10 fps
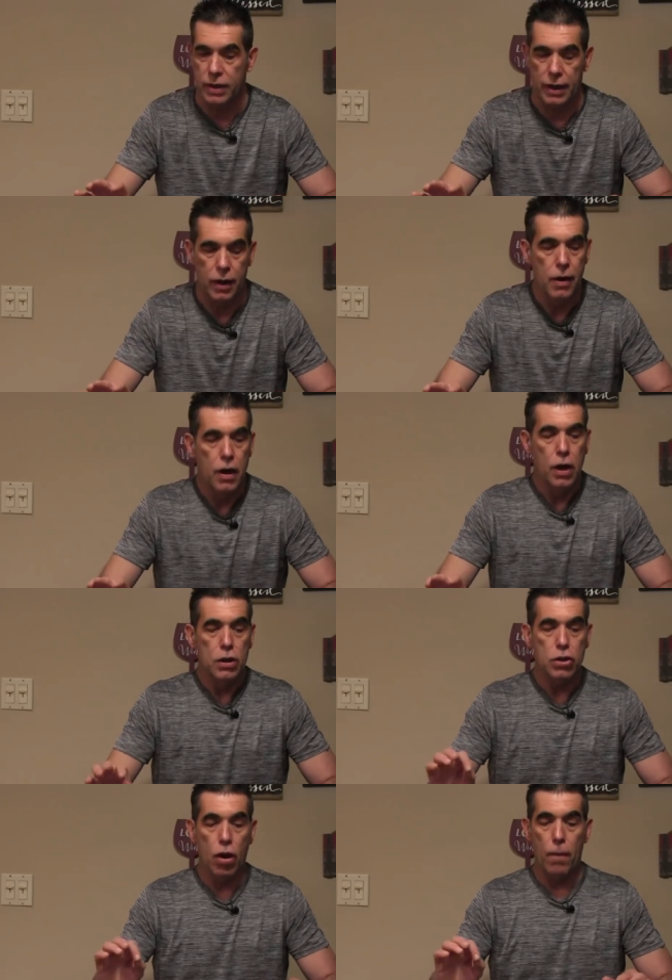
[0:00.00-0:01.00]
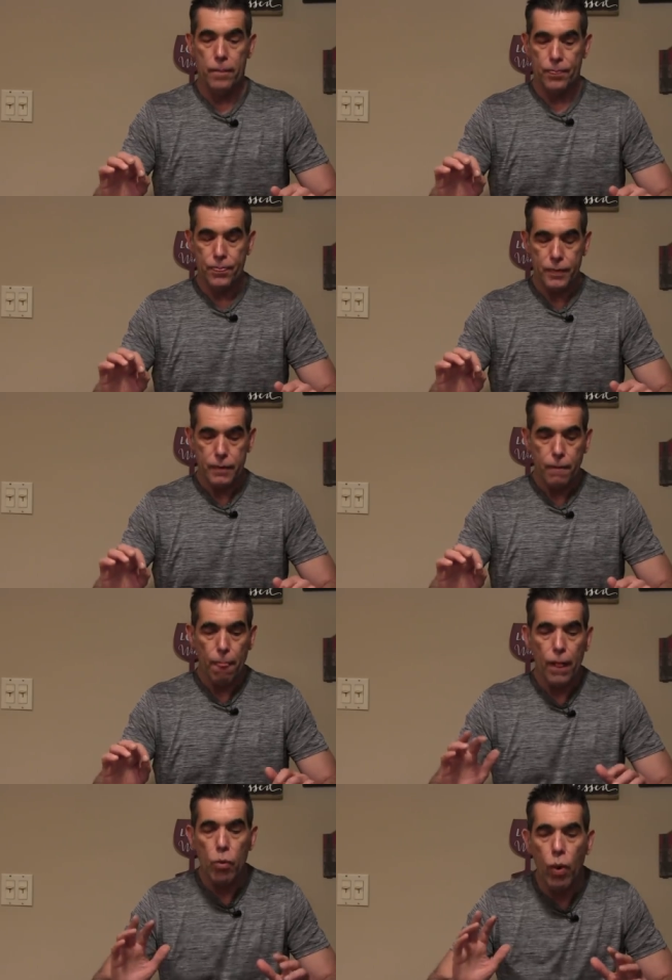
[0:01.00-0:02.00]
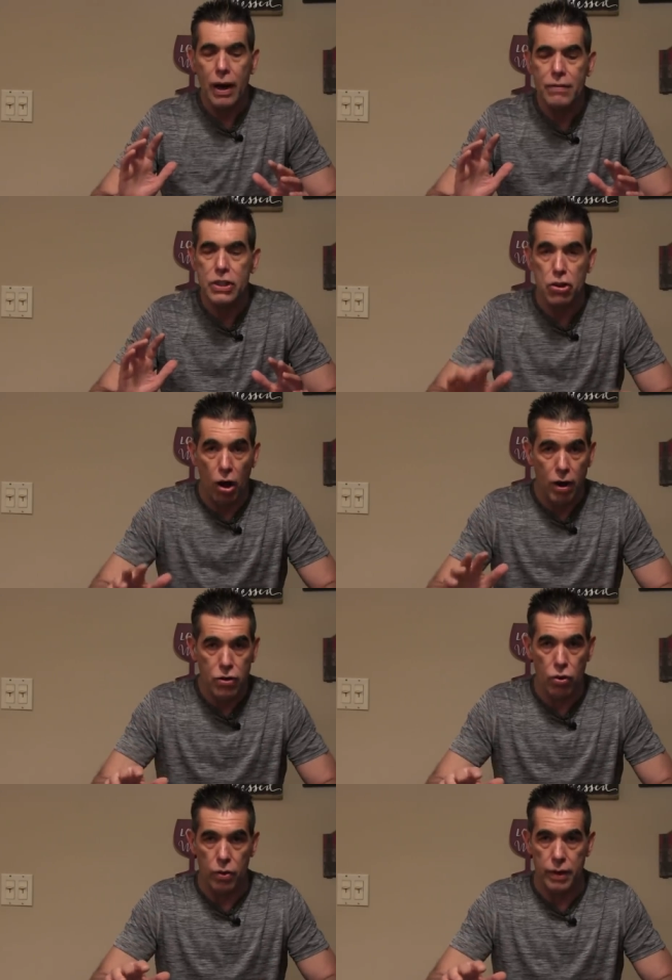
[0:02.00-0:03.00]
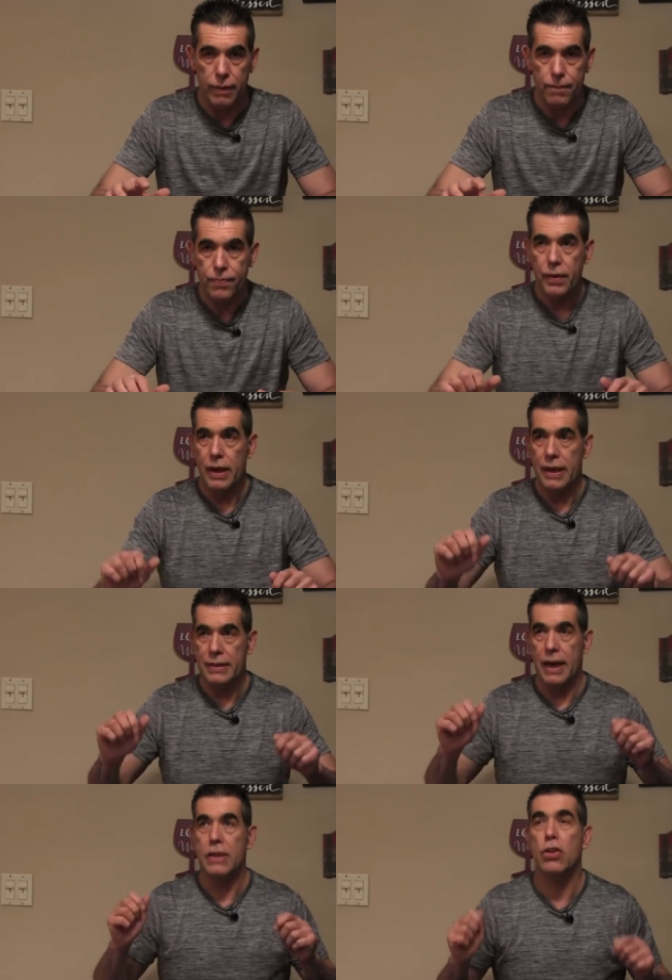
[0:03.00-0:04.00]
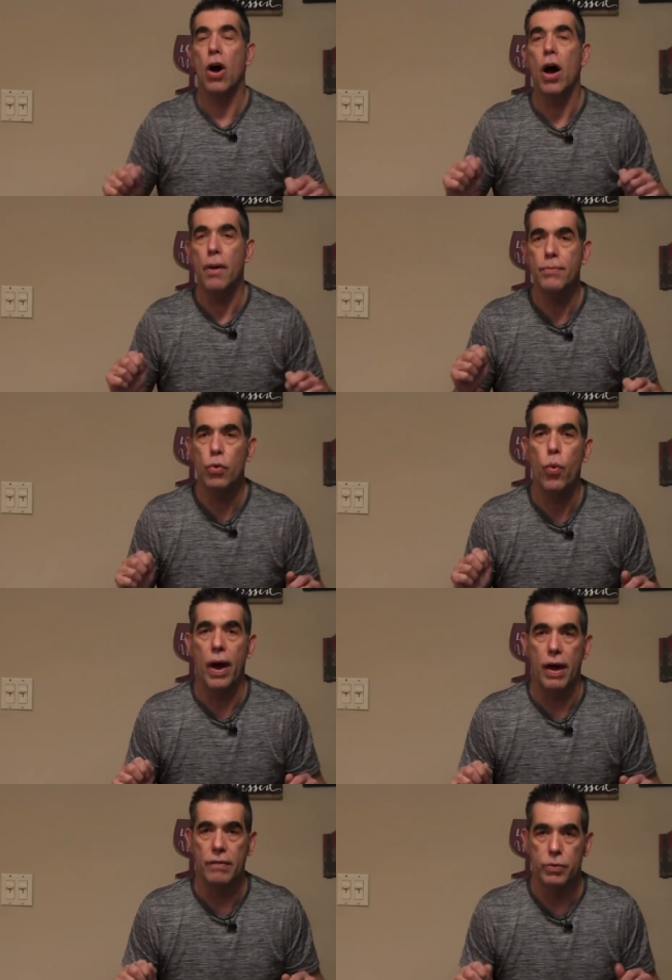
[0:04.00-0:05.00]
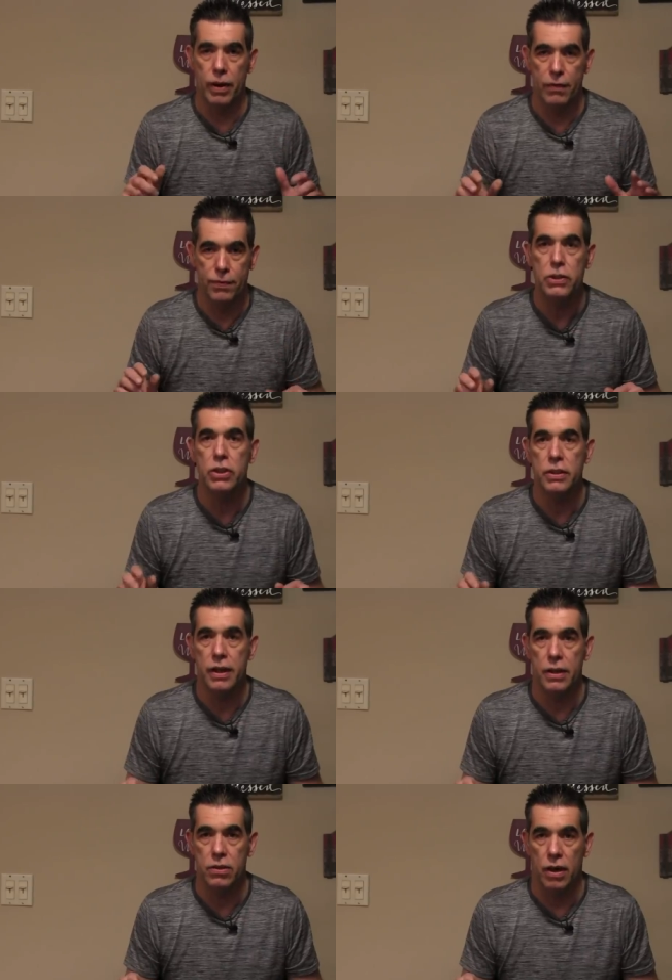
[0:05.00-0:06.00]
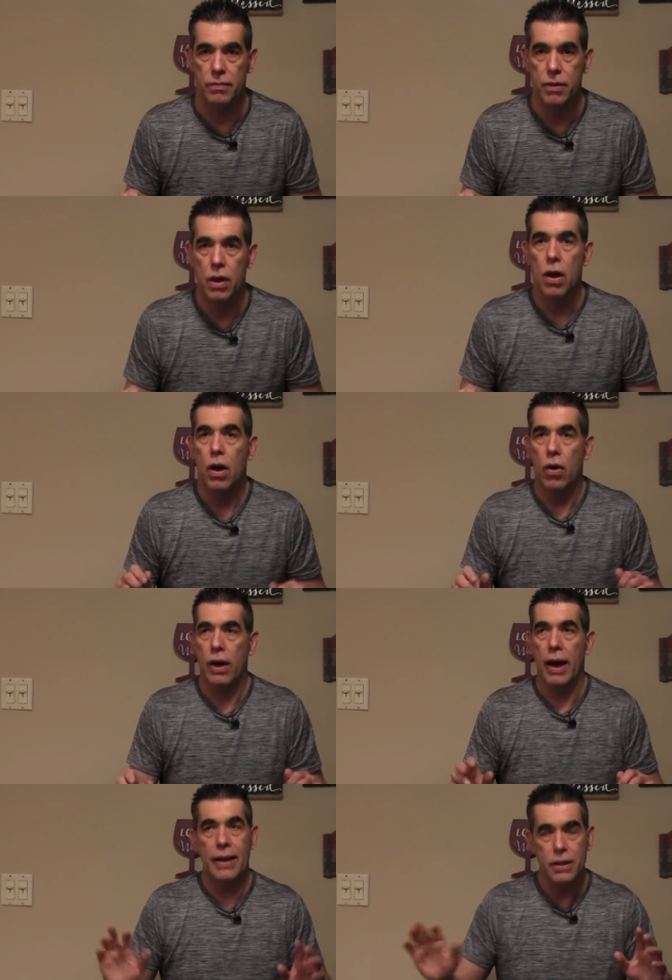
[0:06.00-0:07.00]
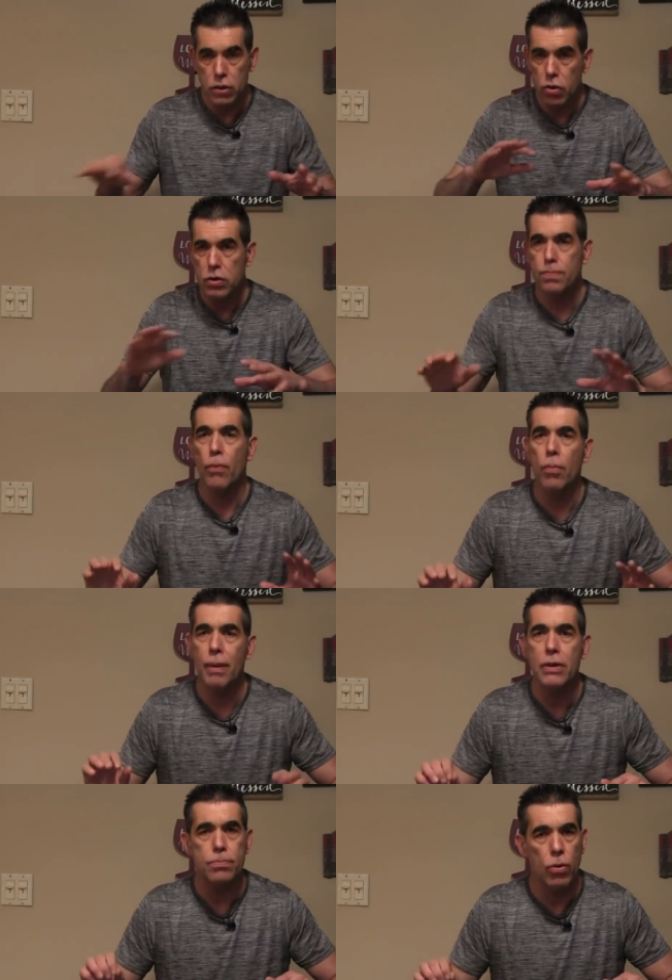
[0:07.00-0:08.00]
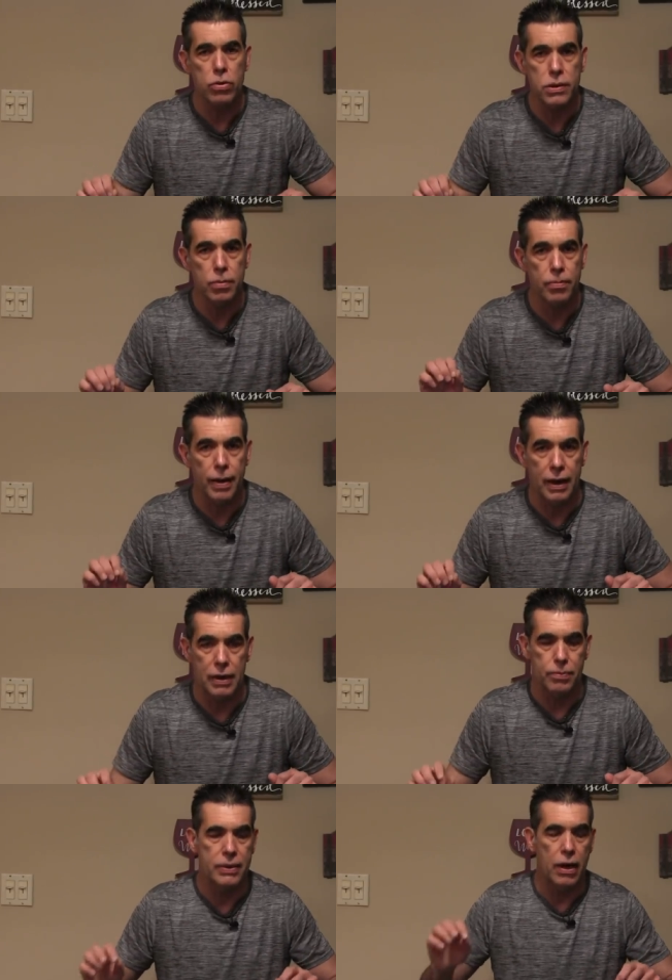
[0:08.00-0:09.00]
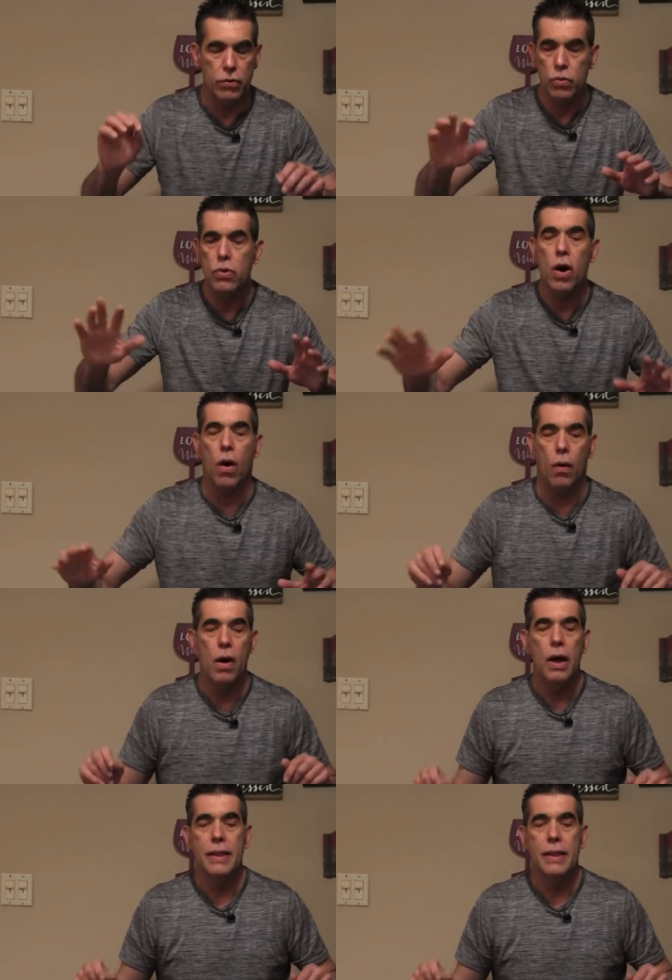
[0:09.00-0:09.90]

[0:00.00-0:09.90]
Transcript: thing. So what I've started doing is I time the waves when I fish in the daytime, okay? And this goes mostly with metal lips. Now, you know